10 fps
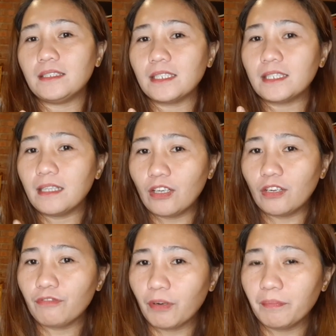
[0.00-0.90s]
just
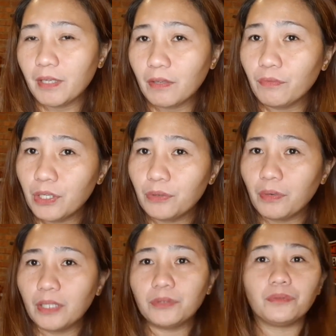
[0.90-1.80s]
learned from that. When you
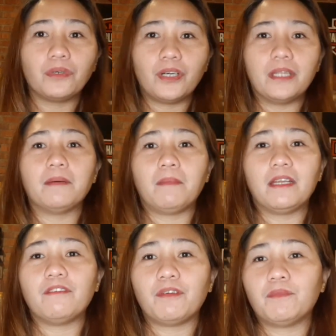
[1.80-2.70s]
want to earn the
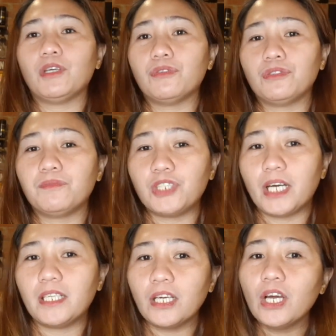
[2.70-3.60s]
money from the YouTube
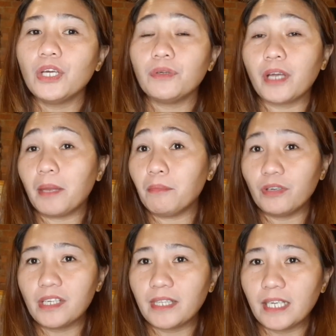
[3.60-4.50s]
channel, you can
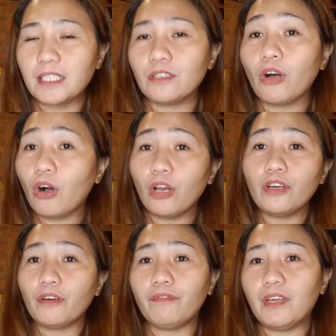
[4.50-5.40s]
monetize all
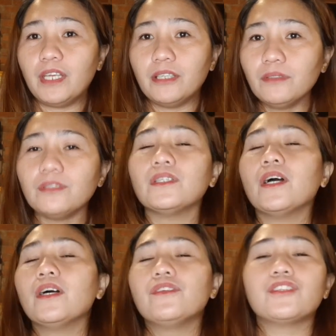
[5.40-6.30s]
your videos.
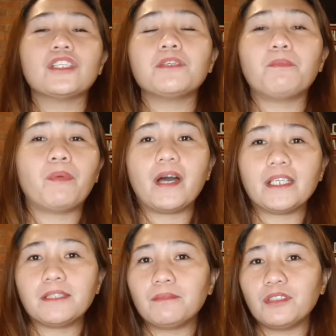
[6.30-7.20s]
Just
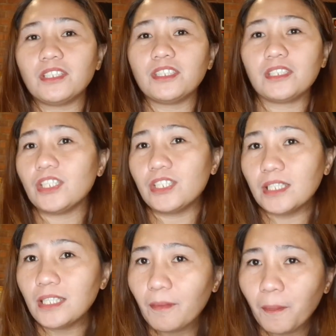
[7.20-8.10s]
press
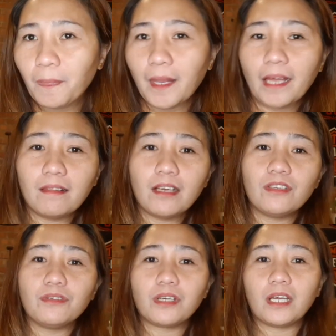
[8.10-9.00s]
monetization, and then
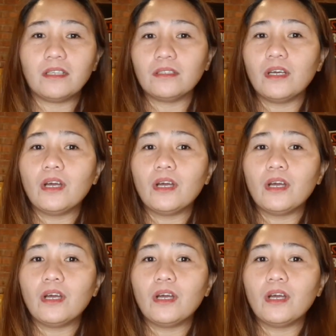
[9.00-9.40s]
you can